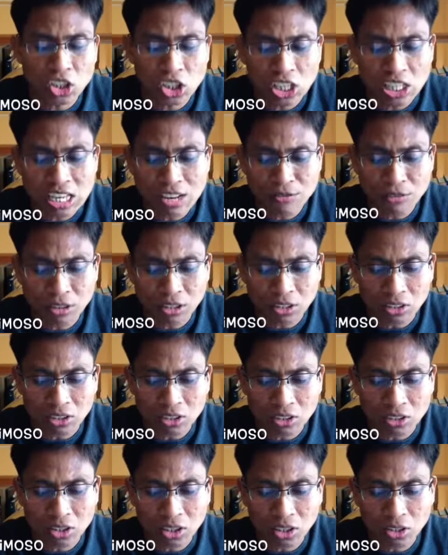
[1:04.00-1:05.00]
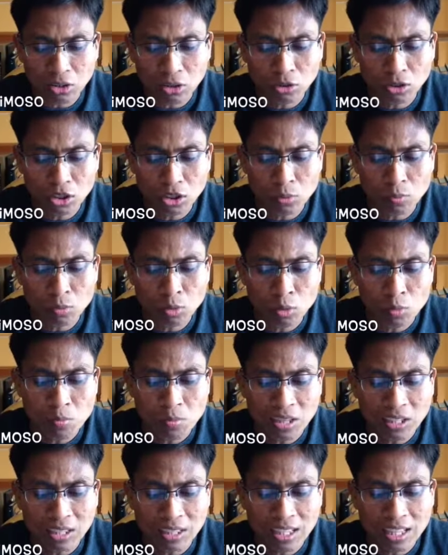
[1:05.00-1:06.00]
significance to this
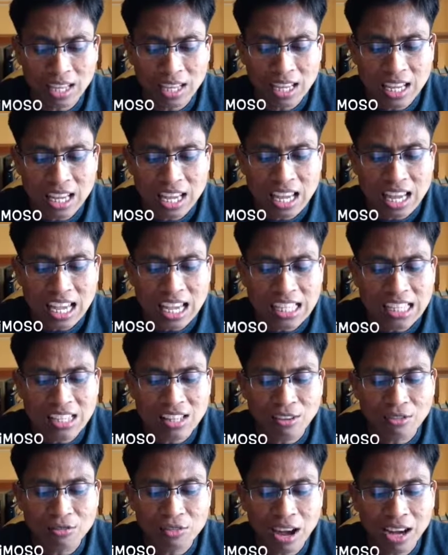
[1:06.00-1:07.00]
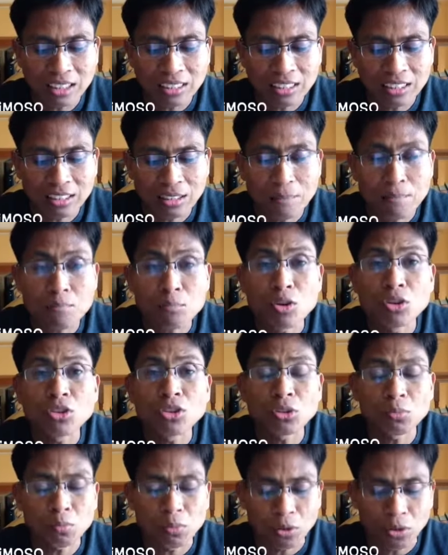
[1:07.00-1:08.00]
movement is the fact that the
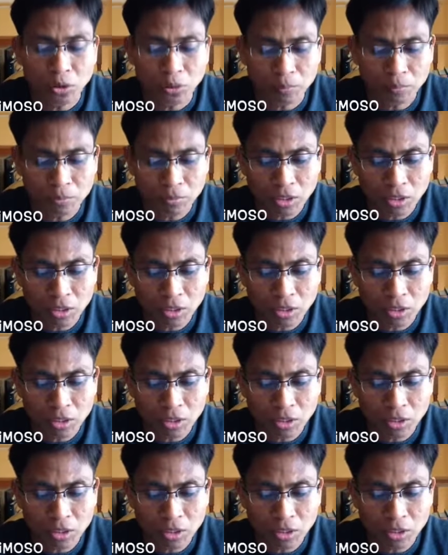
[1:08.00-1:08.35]
principal